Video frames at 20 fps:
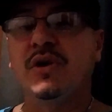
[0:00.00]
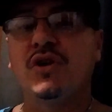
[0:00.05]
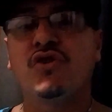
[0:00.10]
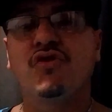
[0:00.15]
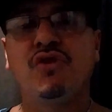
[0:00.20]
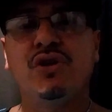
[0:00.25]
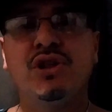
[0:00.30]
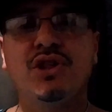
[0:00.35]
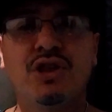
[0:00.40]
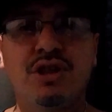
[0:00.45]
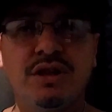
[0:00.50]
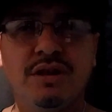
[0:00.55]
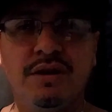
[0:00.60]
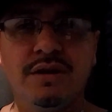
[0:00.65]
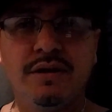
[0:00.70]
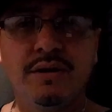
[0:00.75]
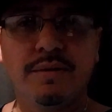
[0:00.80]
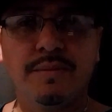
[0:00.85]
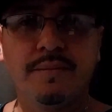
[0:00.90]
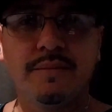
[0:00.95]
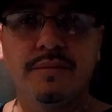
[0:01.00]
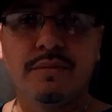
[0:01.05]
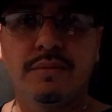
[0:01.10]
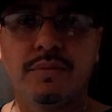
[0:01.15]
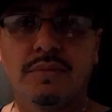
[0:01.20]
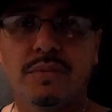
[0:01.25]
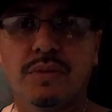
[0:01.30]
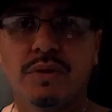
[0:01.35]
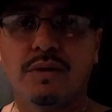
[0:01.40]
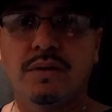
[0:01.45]
Christian,
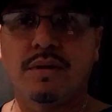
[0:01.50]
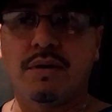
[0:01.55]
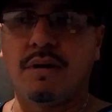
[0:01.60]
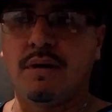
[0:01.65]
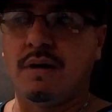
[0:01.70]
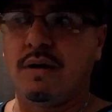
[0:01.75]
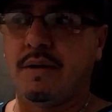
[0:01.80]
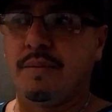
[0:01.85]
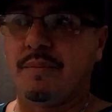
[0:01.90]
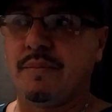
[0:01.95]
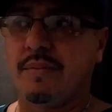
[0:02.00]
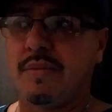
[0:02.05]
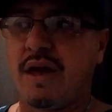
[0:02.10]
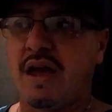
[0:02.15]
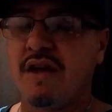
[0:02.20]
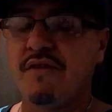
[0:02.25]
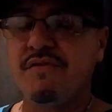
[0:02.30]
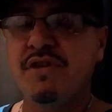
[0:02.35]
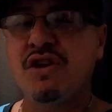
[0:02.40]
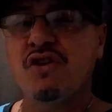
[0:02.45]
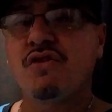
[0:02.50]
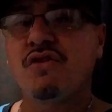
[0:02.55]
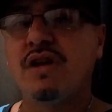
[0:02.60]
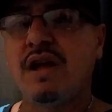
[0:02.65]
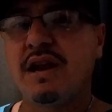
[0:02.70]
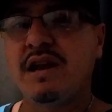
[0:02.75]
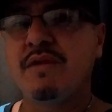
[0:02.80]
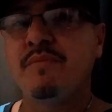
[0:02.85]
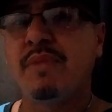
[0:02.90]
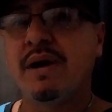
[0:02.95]

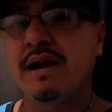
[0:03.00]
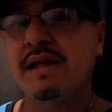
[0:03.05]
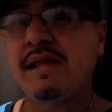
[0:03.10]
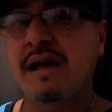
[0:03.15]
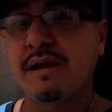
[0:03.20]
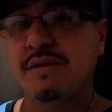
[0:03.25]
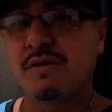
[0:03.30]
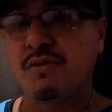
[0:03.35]
anybody that's a